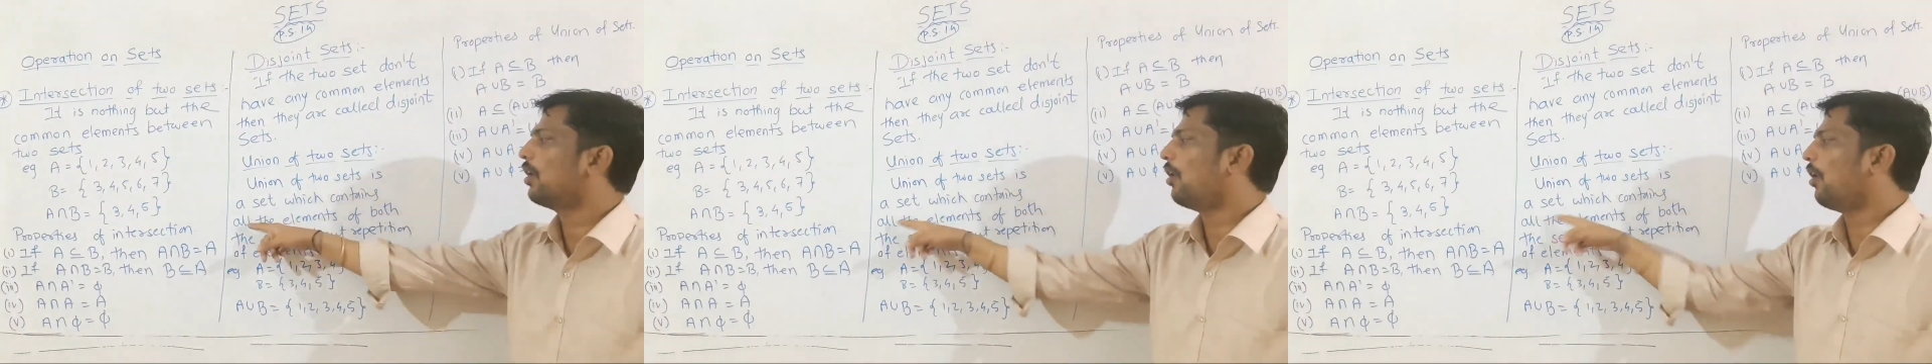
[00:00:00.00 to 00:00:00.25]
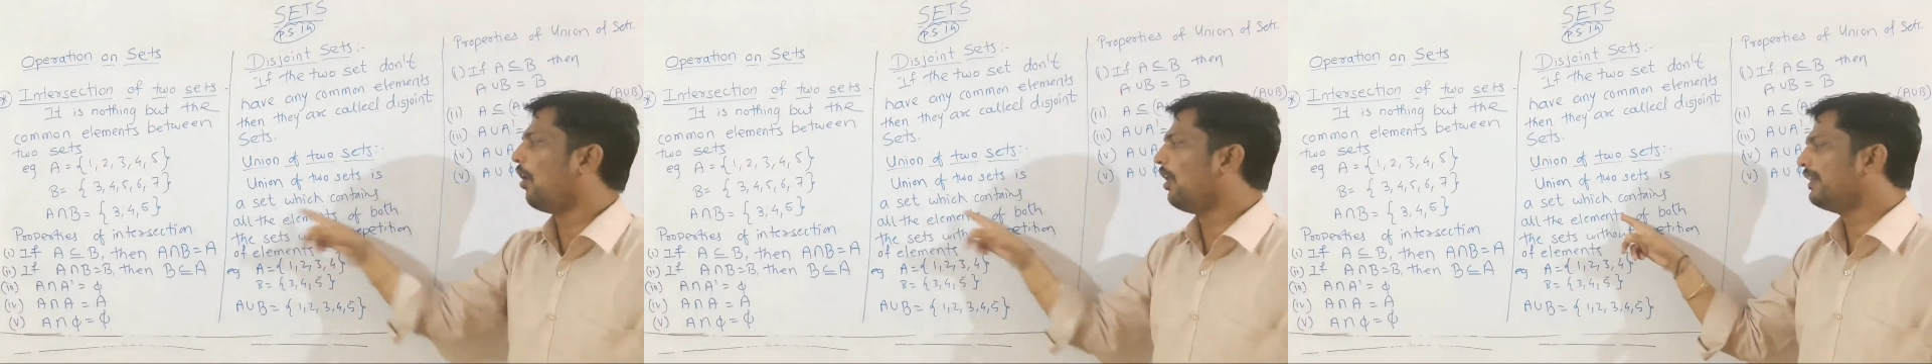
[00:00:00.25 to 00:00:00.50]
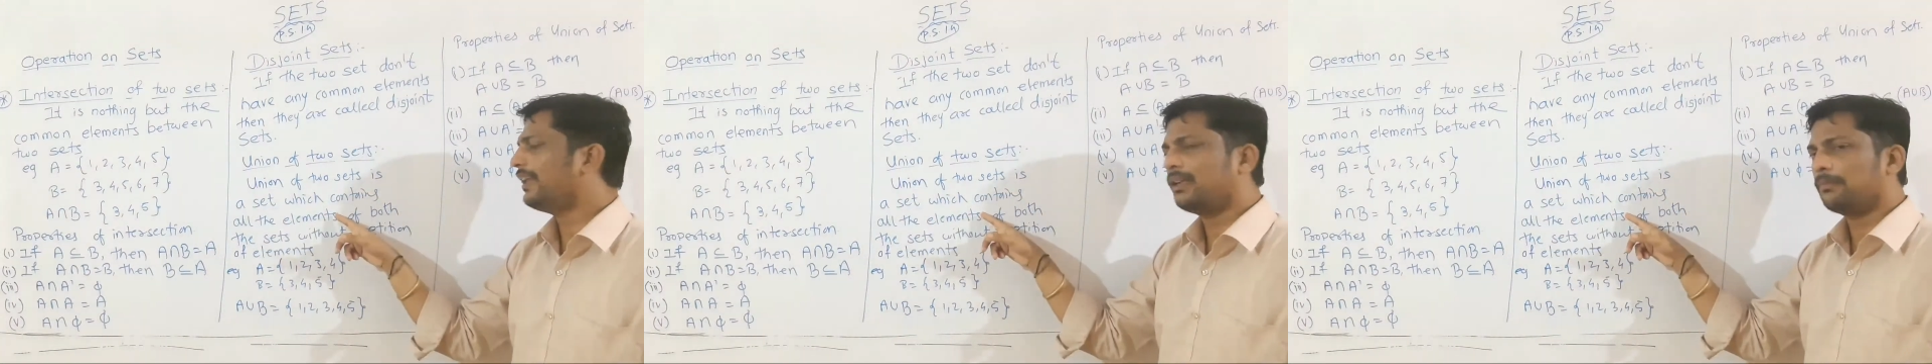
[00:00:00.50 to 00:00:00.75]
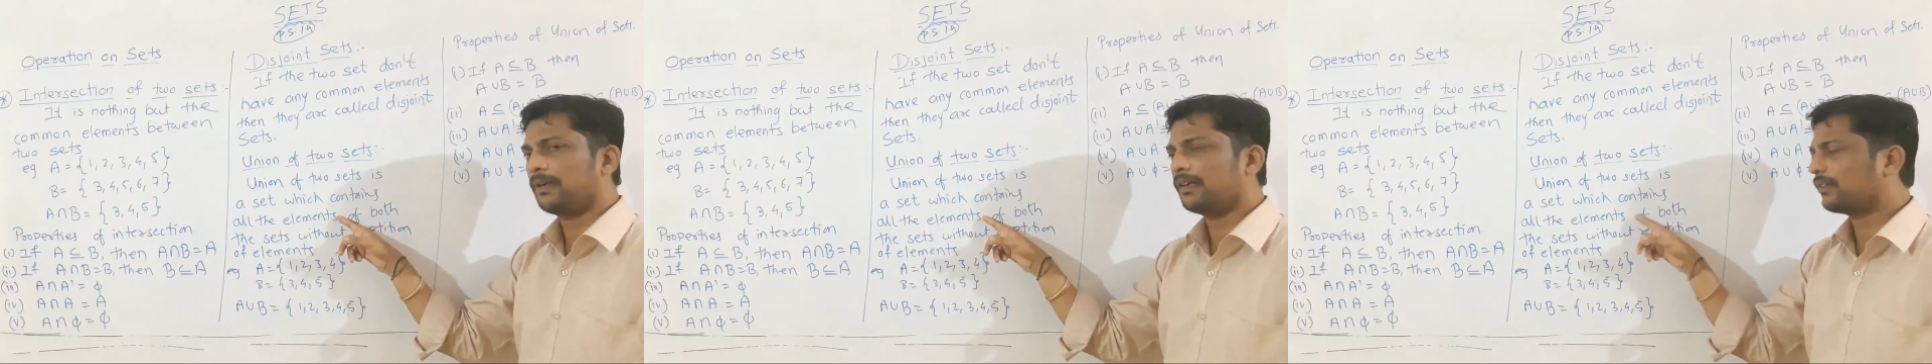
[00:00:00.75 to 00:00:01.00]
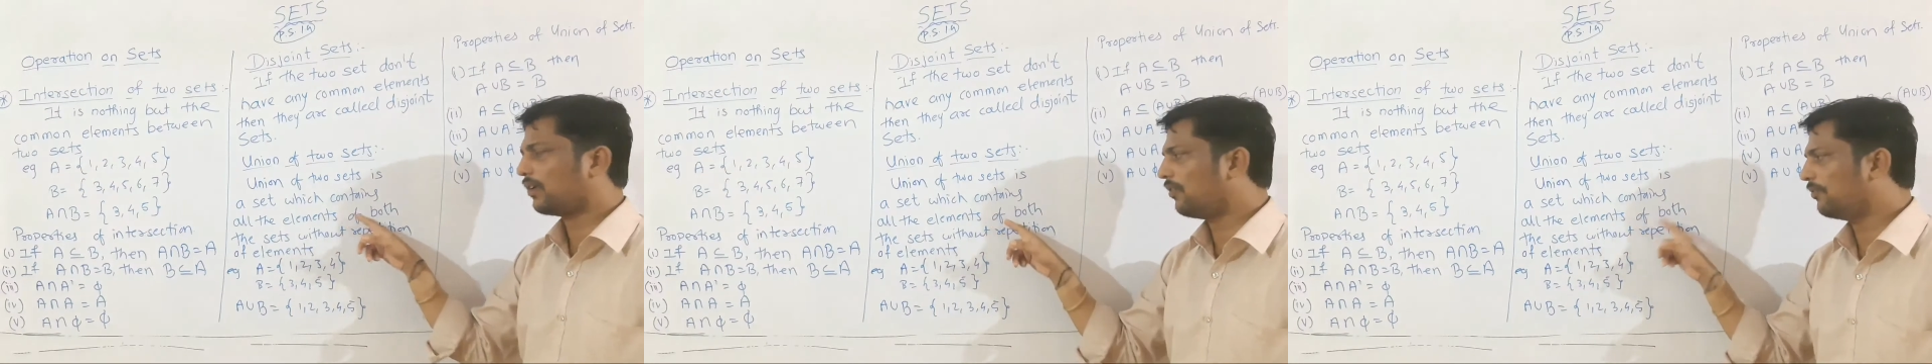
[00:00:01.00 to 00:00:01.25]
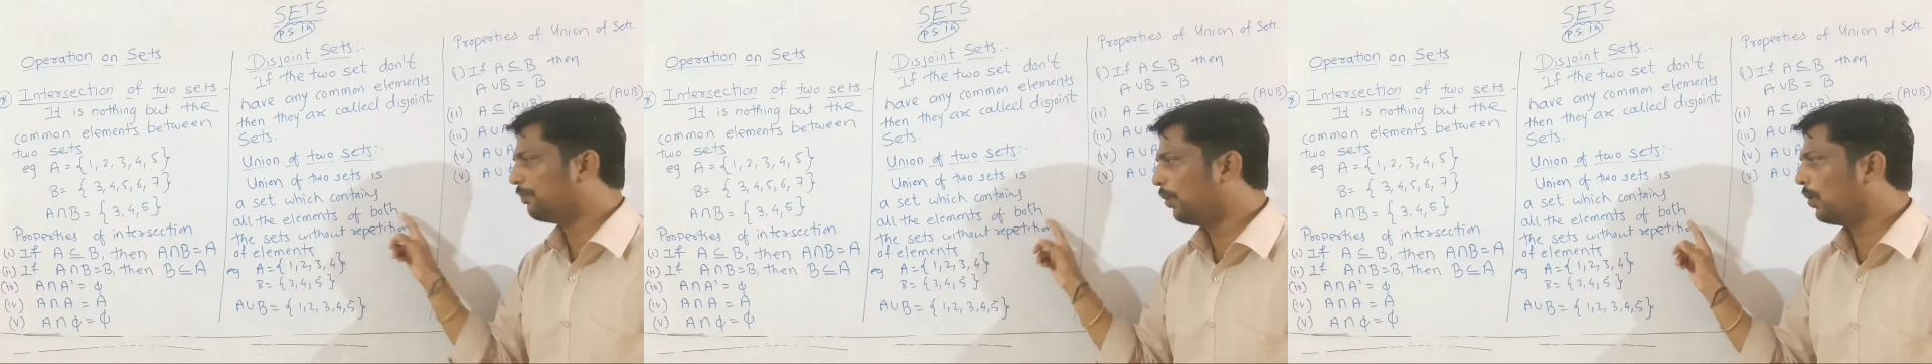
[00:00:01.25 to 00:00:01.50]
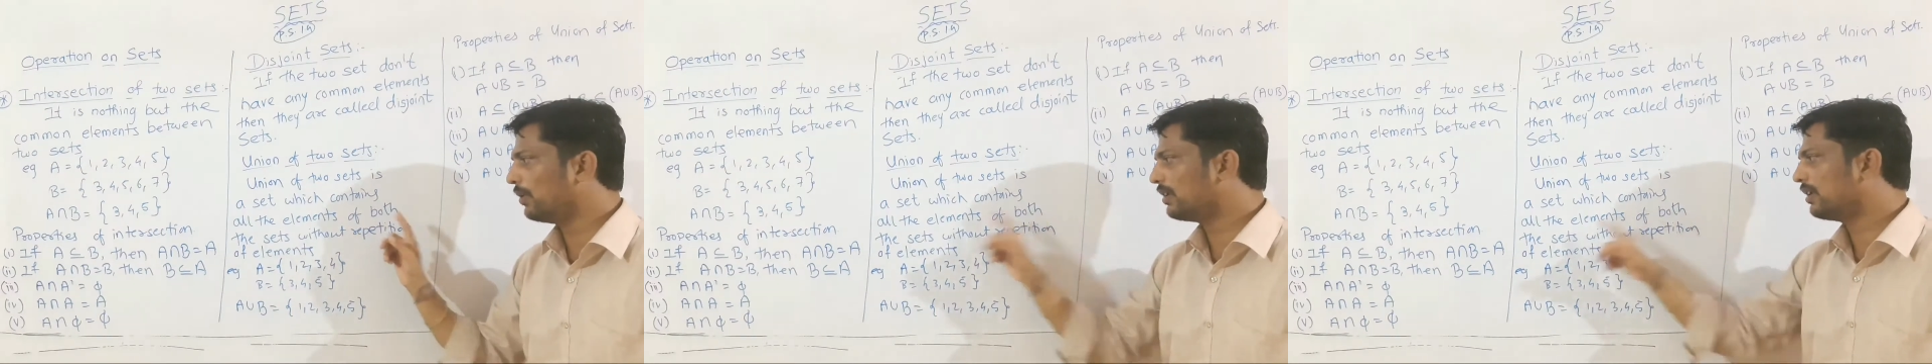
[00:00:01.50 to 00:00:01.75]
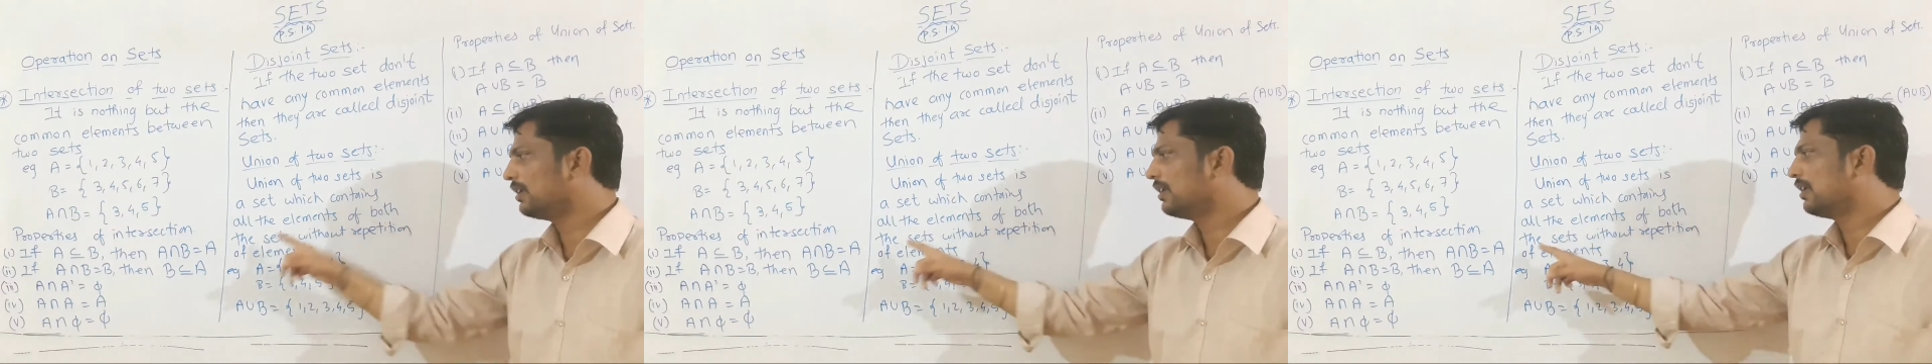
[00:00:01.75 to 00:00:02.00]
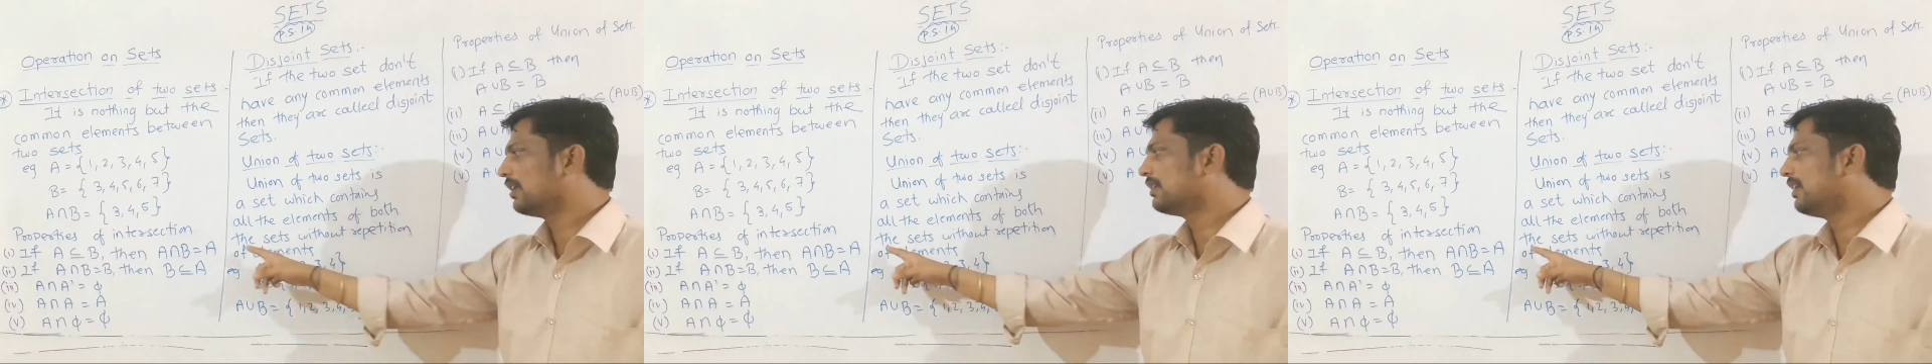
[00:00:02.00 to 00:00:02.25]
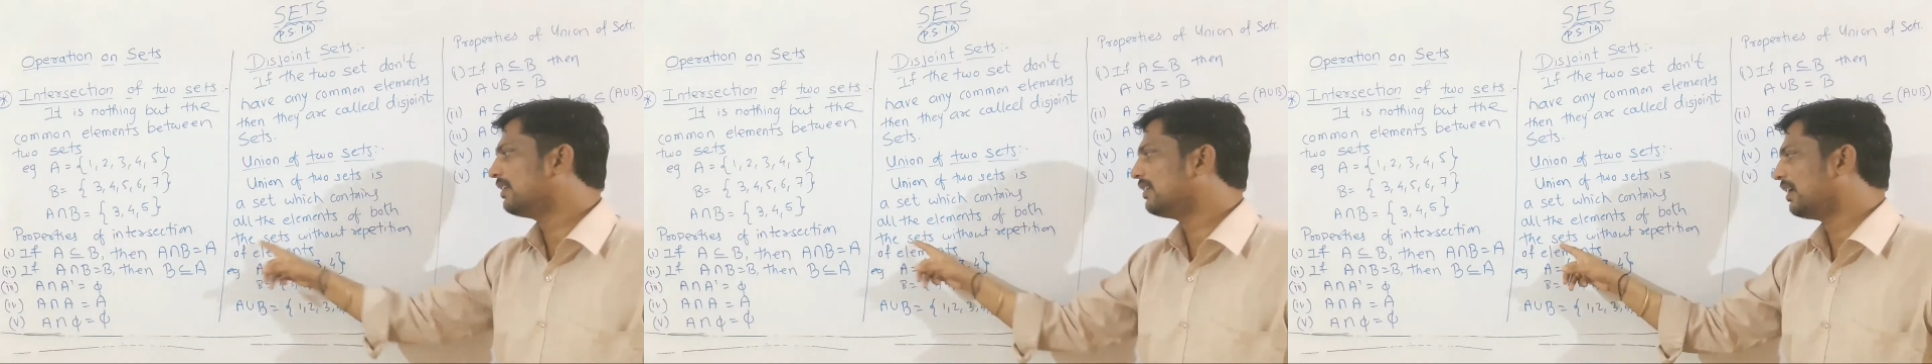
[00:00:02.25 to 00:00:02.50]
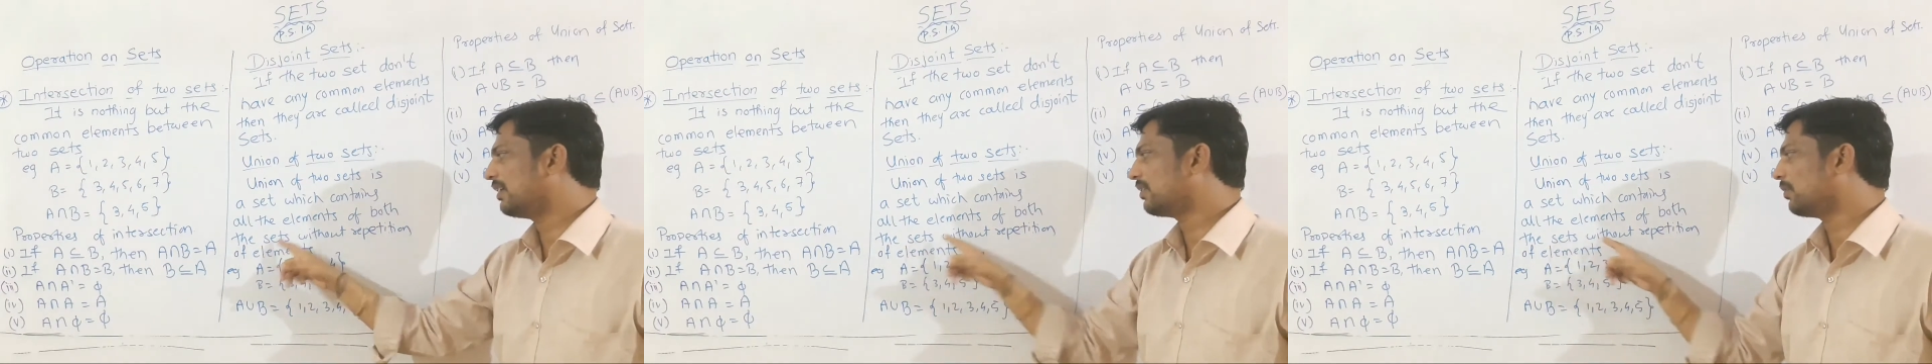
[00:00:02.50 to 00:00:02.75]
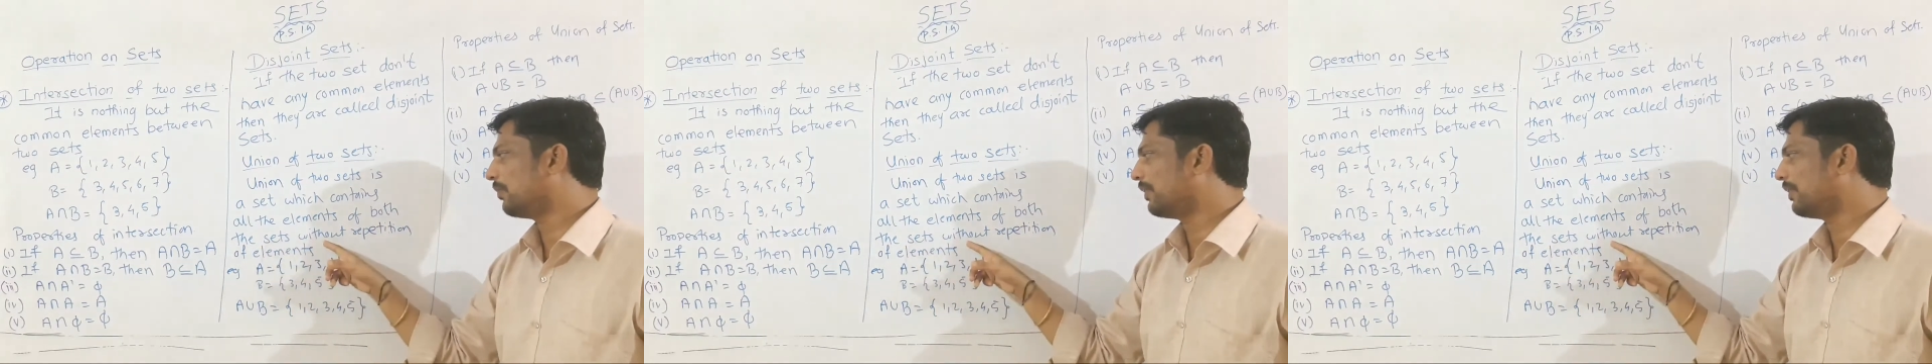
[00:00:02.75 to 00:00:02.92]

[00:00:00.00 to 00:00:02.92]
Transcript: all the elements of both the sets